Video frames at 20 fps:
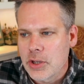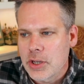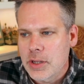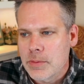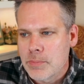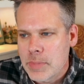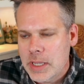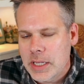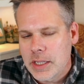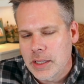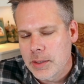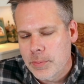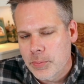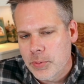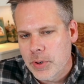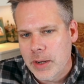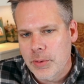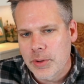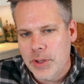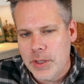You can immediately
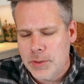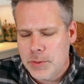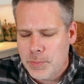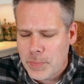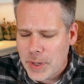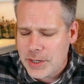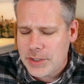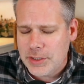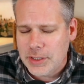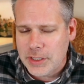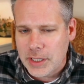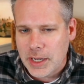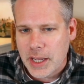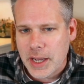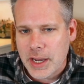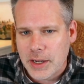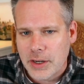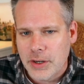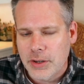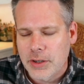pray with, especially
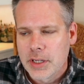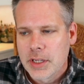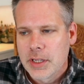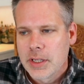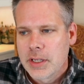now.